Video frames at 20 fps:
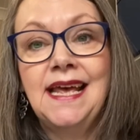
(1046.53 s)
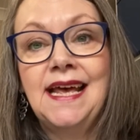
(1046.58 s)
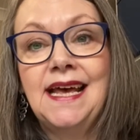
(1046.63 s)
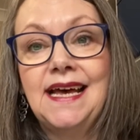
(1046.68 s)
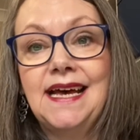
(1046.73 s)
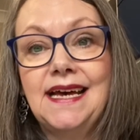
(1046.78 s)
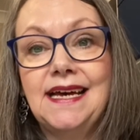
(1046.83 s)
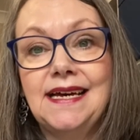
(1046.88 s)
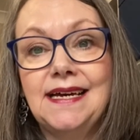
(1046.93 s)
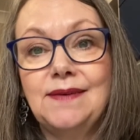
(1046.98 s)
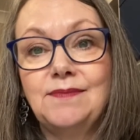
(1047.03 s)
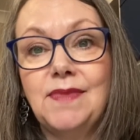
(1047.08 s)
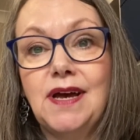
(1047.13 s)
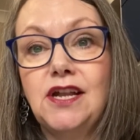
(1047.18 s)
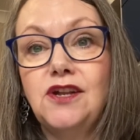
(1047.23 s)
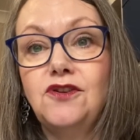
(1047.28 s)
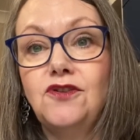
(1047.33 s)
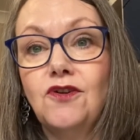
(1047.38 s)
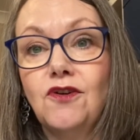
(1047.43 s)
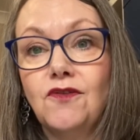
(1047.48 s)

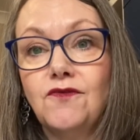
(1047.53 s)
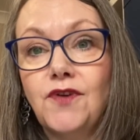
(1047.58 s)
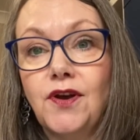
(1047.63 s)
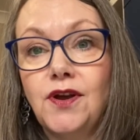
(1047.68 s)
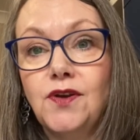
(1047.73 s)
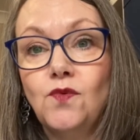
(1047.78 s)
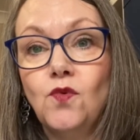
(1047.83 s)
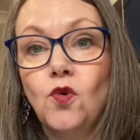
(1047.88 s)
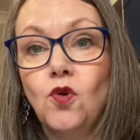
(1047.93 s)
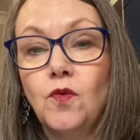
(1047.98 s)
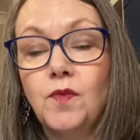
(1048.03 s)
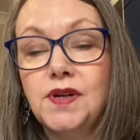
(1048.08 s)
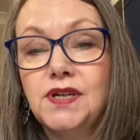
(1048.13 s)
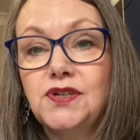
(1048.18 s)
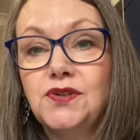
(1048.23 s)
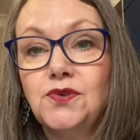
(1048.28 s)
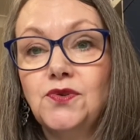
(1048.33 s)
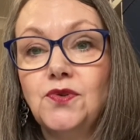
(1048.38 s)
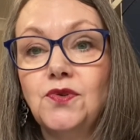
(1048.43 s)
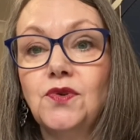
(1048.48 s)
and not very warm
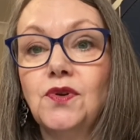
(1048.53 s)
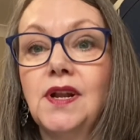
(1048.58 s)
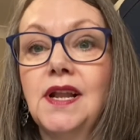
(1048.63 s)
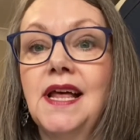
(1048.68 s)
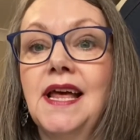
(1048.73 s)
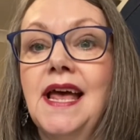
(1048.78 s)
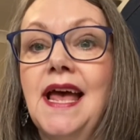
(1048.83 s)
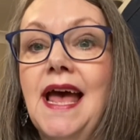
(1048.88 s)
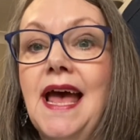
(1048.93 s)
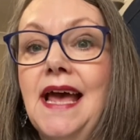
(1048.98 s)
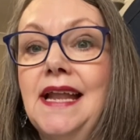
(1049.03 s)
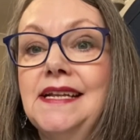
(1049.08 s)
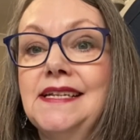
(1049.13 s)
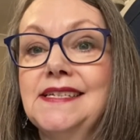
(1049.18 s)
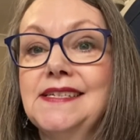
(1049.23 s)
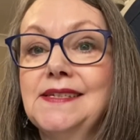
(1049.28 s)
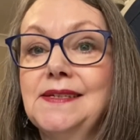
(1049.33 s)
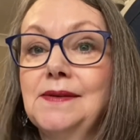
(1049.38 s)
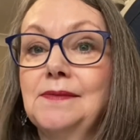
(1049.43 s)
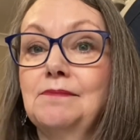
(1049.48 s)
at all,
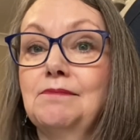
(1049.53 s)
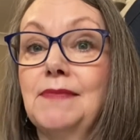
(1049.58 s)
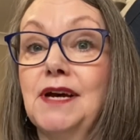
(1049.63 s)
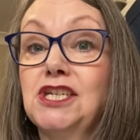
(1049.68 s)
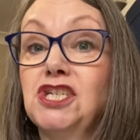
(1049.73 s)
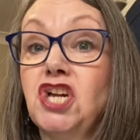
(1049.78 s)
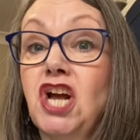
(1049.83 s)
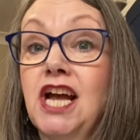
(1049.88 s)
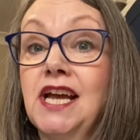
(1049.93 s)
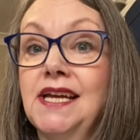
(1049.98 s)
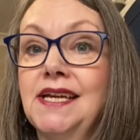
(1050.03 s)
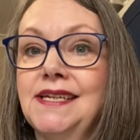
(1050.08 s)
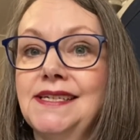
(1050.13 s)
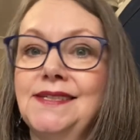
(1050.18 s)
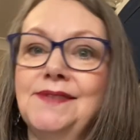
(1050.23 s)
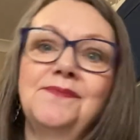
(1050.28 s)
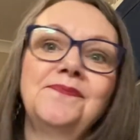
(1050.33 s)
hence my jacket.